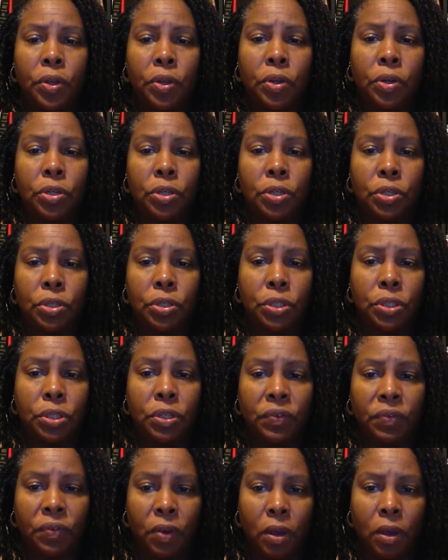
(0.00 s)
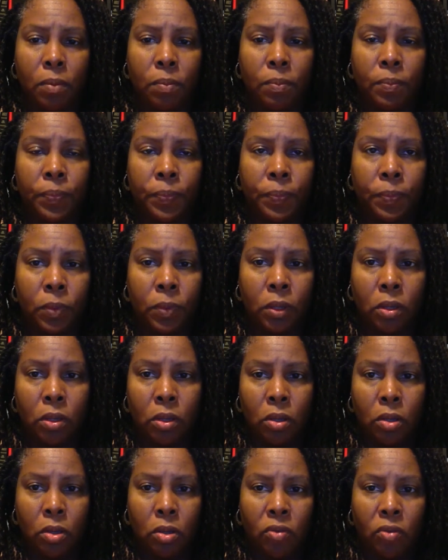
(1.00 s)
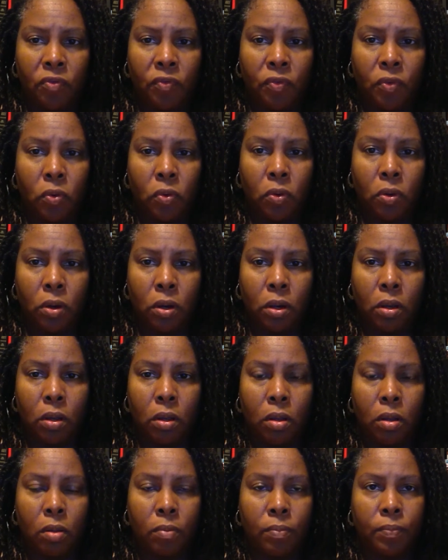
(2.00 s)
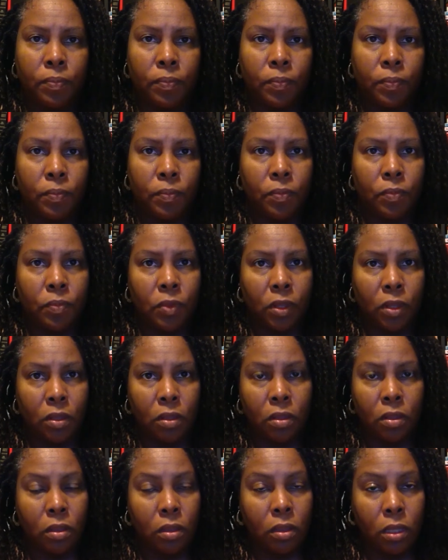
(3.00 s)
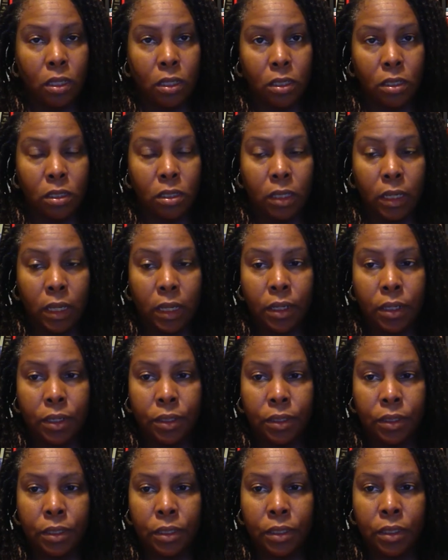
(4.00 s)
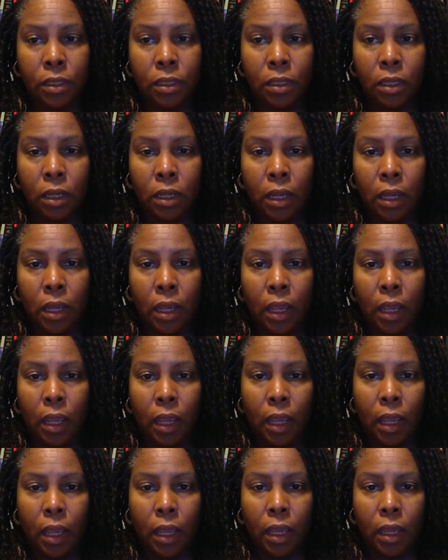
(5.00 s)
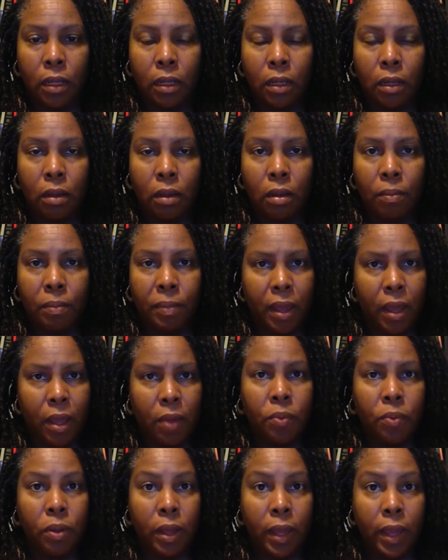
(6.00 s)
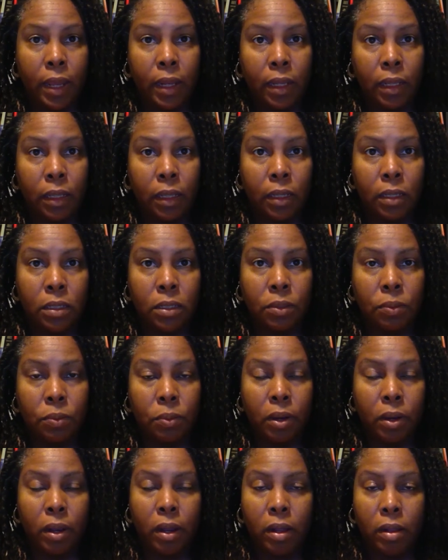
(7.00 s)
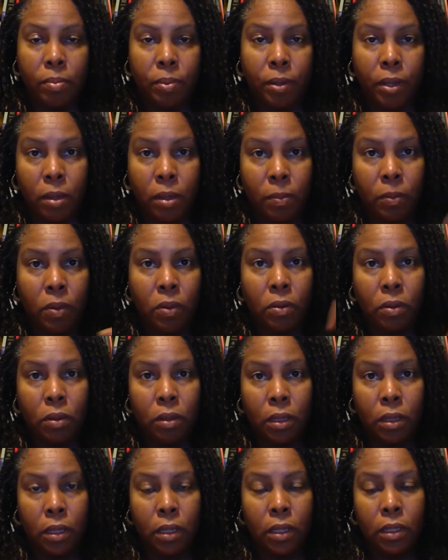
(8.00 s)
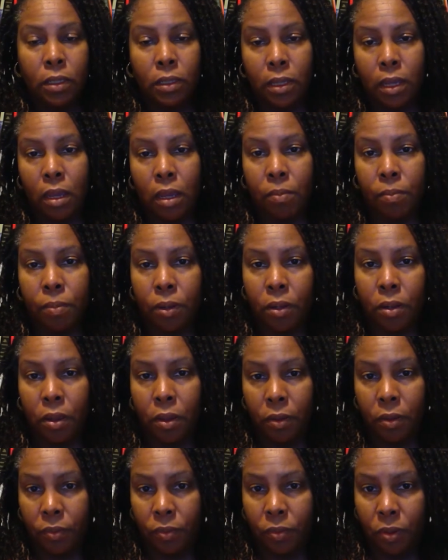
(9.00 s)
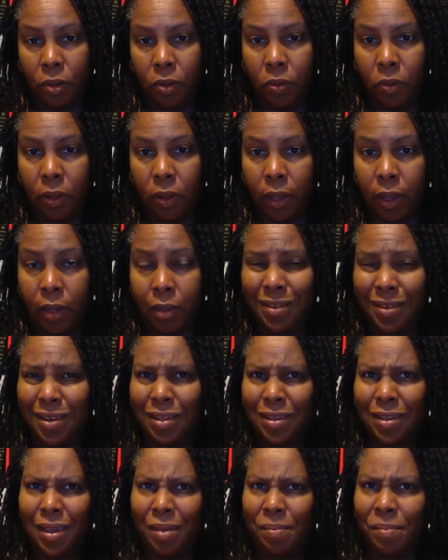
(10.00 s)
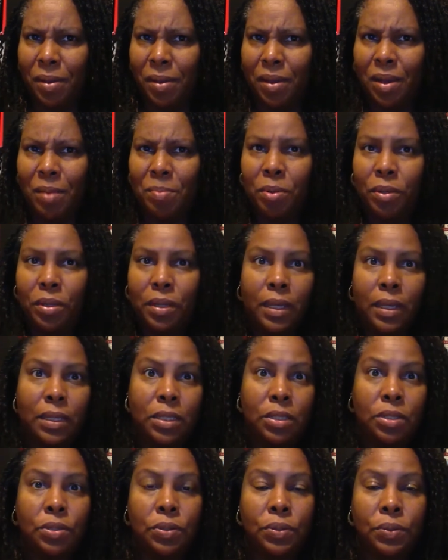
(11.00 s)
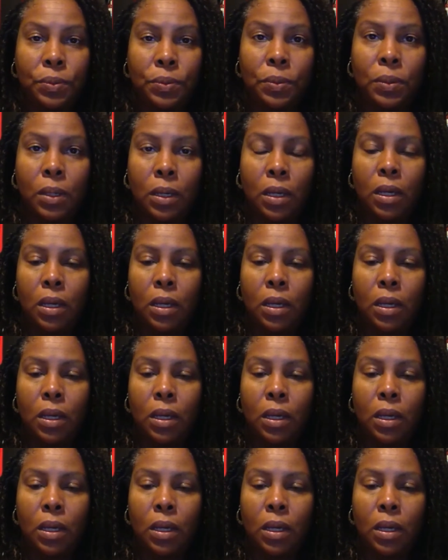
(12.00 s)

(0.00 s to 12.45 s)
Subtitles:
you to choose from for these years. And I will add links where applicable down below. Okay, it's going to take me a couple of days to